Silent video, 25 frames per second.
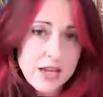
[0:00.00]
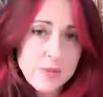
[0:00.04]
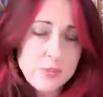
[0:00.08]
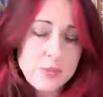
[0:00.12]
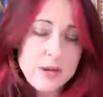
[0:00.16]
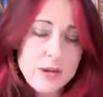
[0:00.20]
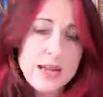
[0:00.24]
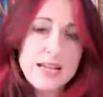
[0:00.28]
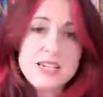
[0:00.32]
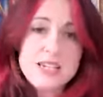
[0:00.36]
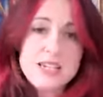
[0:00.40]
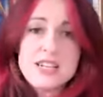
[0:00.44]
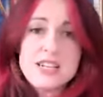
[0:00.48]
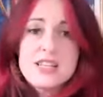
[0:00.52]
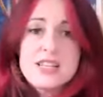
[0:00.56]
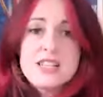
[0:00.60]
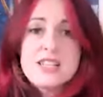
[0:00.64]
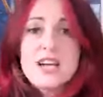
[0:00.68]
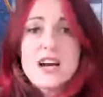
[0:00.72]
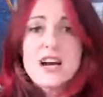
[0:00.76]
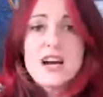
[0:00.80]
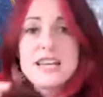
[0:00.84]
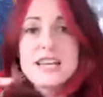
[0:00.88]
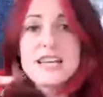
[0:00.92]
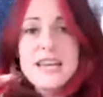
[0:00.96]
but actually a
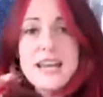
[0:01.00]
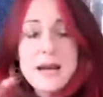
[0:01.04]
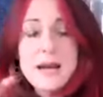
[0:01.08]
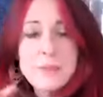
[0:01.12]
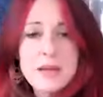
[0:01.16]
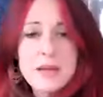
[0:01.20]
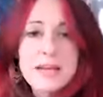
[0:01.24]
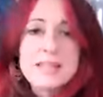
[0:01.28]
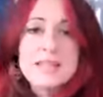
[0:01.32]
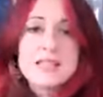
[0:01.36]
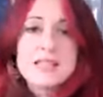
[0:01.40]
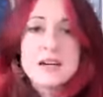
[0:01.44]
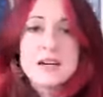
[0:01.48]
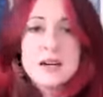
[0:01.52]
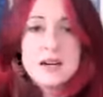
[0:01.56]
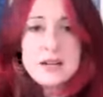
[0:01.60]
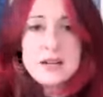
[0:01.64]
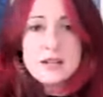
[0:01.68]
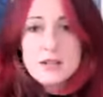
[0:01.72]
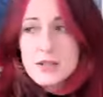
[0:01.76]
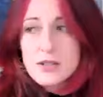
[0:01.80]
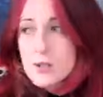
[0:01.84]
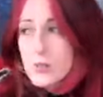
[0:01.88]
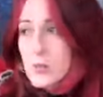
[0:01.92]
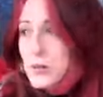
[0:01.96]
dynamic
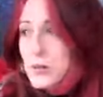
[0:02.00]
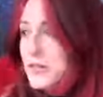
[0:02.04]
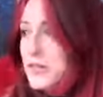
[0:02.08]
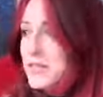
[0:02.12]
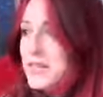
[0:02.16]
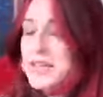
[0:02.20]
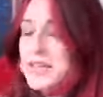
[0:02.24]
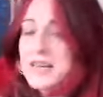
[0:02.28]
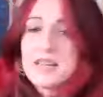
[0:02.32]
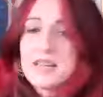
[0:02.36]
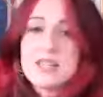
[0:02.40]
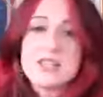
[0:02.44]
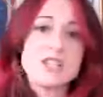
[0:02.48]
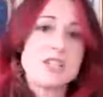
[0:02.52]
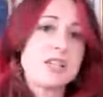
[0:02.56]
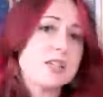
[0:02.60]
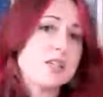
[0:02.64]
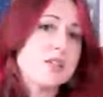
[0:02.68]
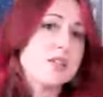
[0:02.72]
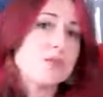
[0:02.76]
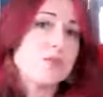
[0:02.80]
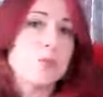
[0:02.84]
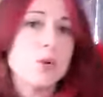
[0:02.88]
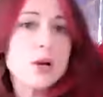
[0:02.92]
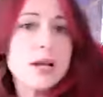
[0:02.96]
dance with the
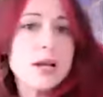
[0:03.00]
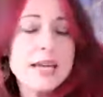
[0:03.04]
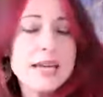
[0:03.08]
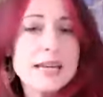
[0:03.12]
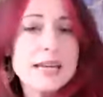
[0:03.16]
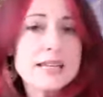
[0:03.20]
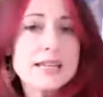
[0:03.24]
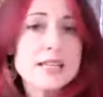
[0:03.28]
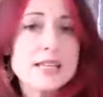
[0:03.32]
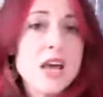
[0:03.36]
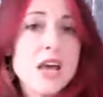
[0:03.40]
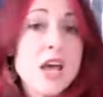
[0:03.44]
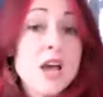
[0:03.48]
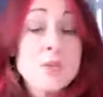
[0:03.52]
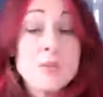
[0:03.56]
energies of what is.